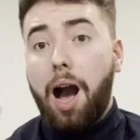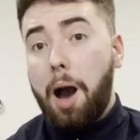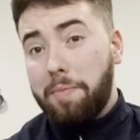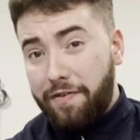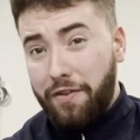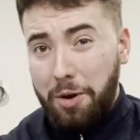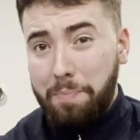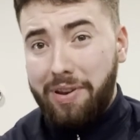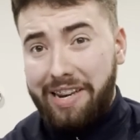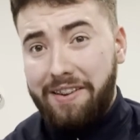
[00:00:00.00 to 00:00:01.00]
I'm a firm
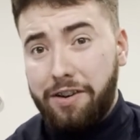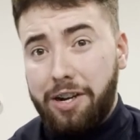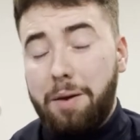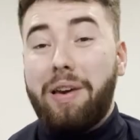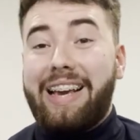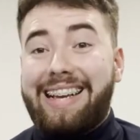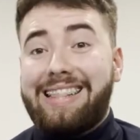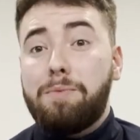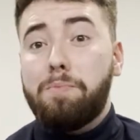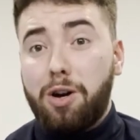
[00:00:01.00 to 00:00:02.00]
believer in making
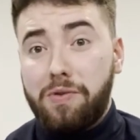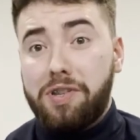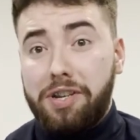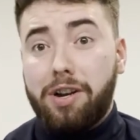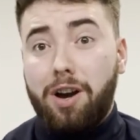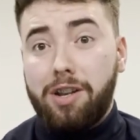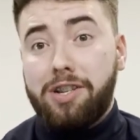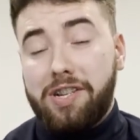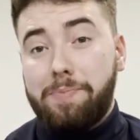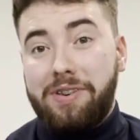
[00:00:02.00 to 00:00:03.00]
the most of your college
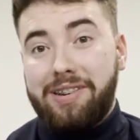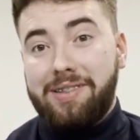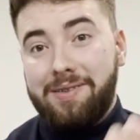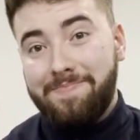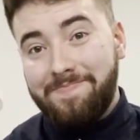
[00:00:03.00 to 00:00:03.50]
experience.